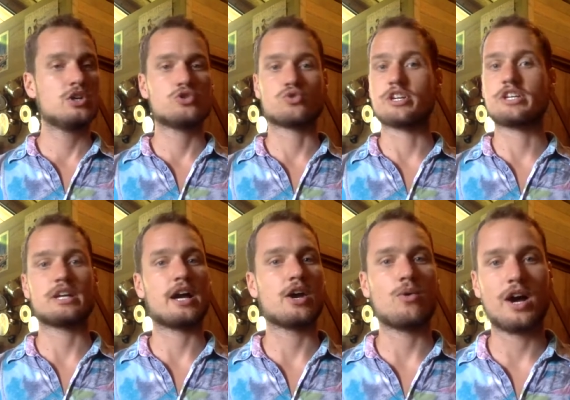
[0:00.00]
drinking
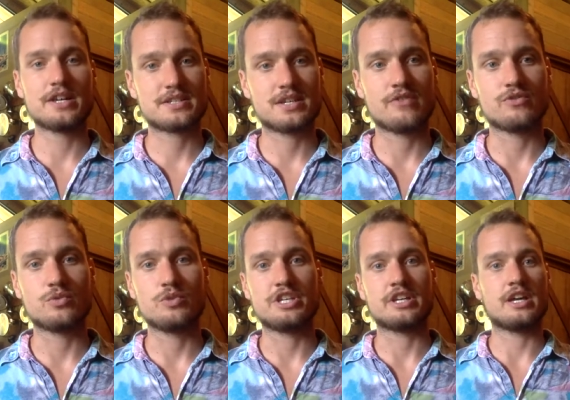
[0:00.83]
ayahuasca every
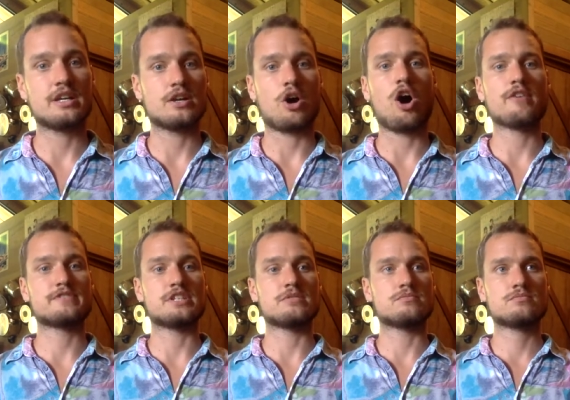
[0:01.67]
weekend,
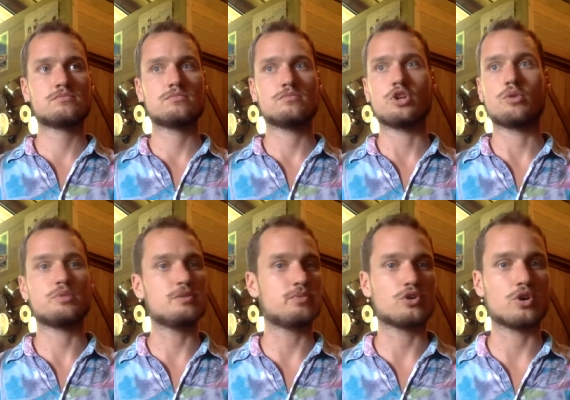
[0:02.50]
often you know
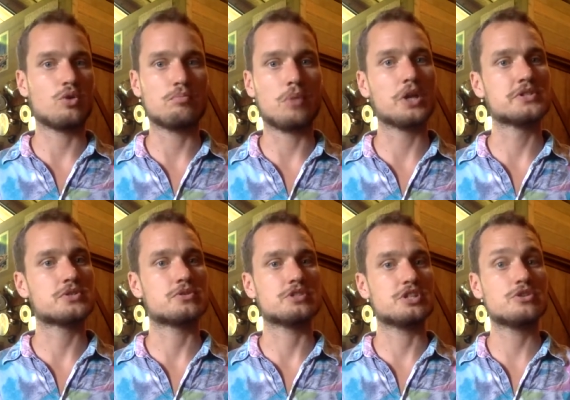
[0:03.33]
people go months
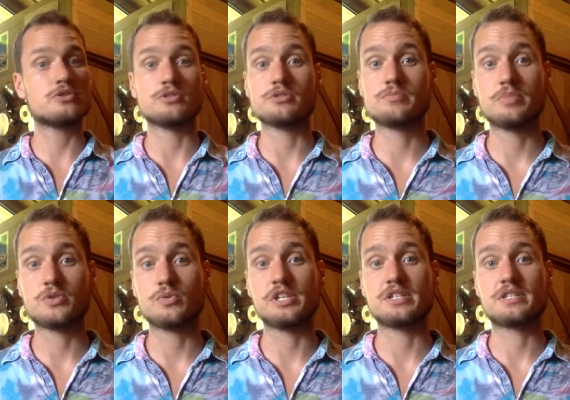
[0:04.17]
or years
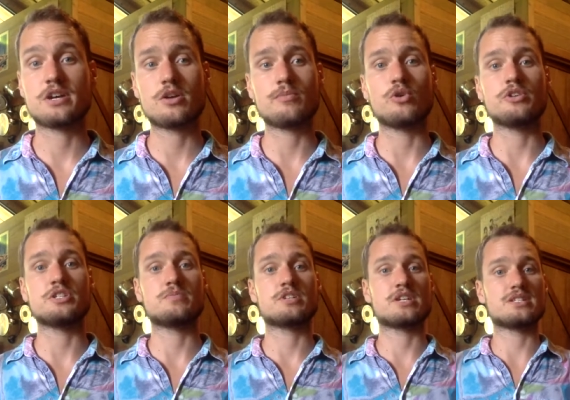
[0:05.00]
between ceremonies
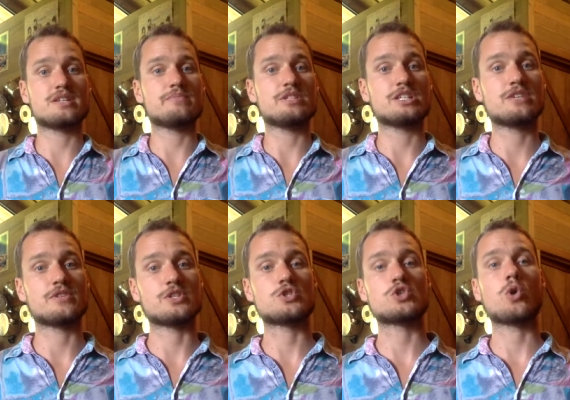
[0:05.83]
because they've been
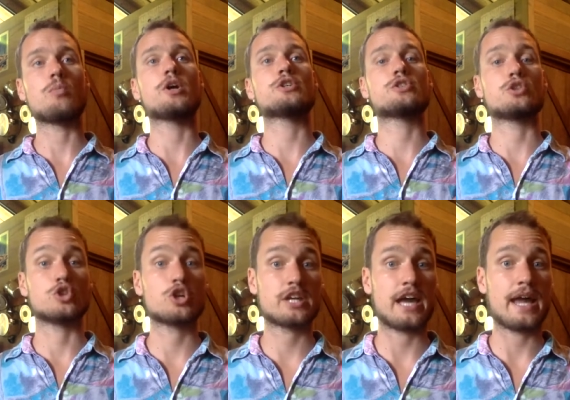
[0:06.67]
given so much to
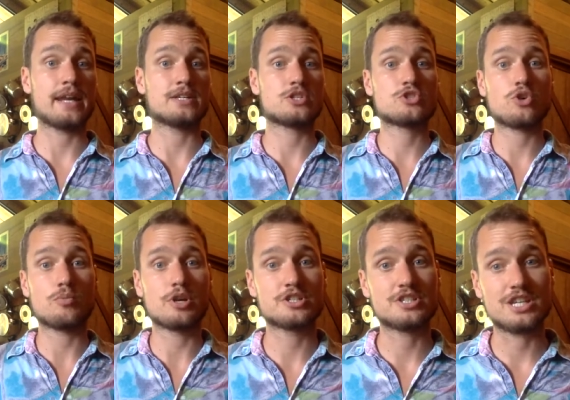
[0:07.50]
look at and so
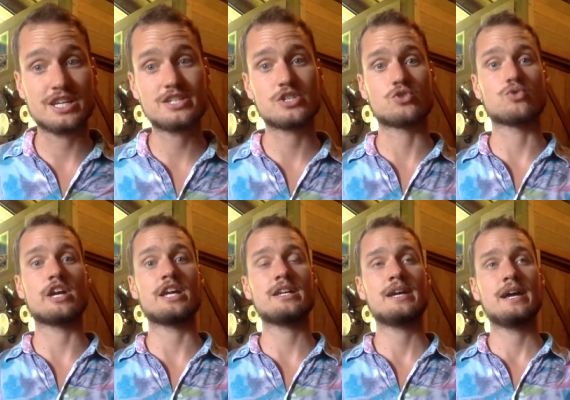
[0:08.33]
much to
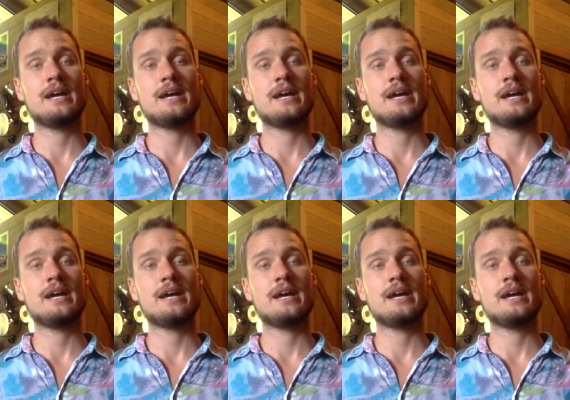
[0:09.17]
integrate